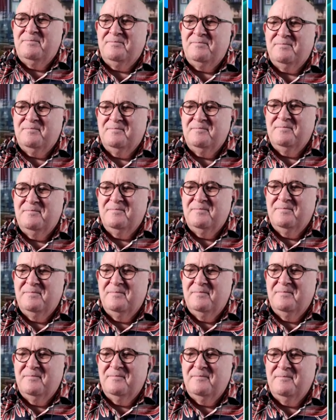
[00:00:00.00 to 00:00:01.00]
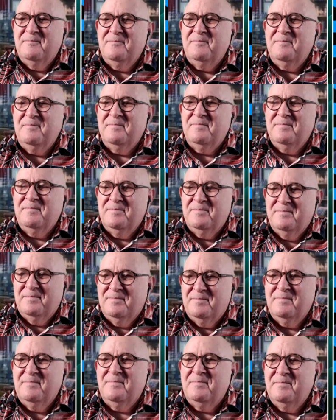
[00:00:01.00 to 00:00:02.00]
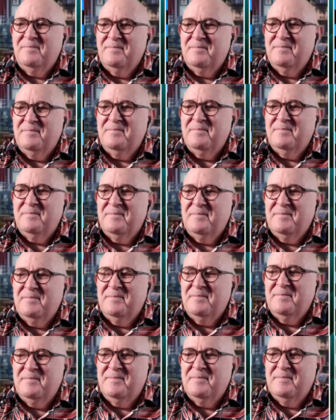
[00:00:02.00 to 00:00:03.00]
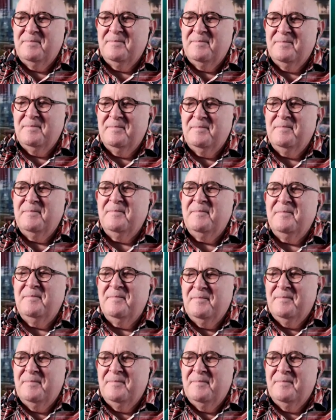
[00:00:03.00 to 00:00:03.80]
(silent)